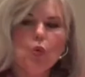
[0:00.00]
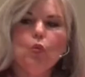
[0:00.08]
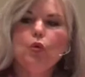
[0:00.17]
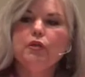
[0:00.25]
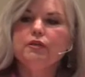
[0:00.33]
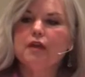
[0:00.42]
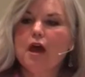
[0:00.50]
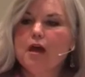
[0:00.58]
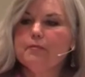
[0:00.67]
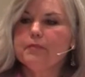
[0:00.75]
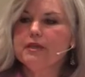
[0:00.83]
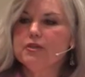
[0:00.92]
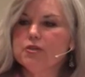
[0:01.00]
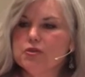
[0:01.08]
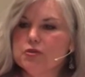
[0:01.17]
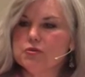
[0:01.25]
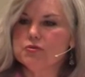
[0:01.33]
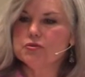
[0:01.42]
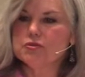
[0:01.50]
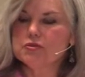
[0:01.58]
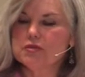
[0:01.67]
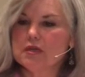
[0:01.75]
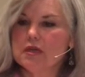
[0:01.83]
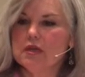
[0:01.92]
would not be
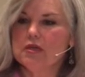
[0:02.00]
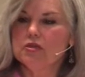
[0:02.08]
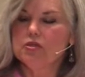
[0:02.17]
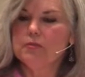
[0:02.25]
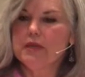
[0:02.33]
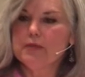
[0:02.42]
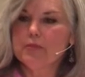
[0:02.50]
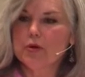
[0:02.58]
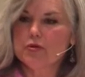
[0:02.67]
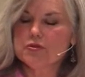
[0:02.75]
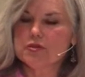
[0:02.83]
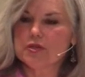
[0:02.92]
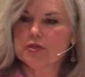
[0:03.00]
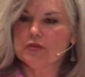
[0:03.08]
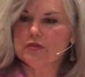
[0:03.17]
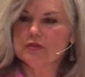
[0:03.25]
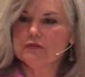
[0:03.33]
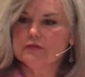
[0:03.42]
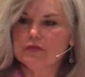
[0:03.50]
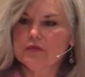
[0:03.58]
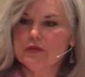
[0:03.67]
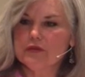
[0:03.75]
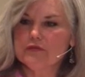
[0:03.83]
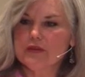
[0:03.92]
used to being persecuted for
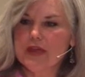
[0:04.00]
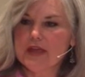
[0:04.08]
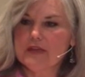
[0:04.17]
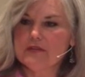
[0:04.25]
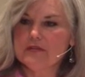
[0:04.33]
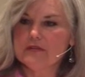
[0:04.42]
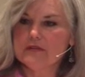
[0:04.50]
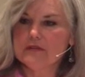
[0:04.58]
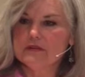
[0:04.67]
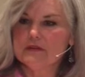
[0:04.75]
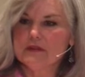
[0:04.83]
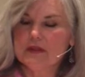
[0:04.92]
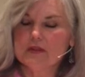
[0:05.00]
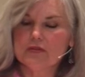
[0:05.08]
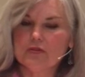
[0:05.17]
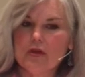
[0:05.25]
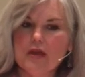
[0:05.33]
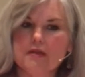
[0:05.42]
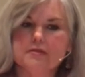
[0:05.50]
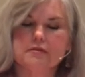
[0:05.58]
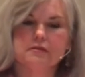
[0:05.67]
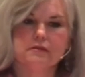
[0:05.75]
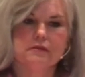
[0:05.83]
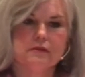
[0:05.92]
their faith in
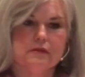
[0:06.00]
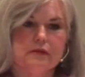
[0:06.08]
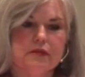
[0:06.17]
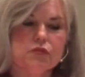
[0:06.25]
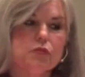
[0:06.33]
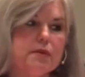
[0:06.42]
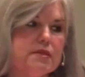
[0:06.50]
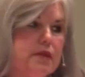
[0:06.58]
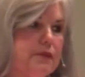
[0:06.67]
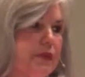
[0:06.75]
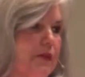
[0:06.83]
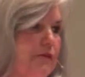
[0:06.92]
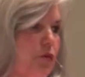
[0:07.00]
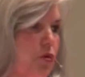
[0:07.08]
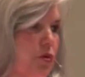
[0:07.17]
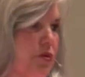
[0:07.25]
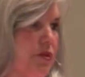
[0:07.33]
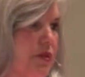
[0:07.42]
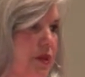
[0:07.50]
Christ. This would be something foreign to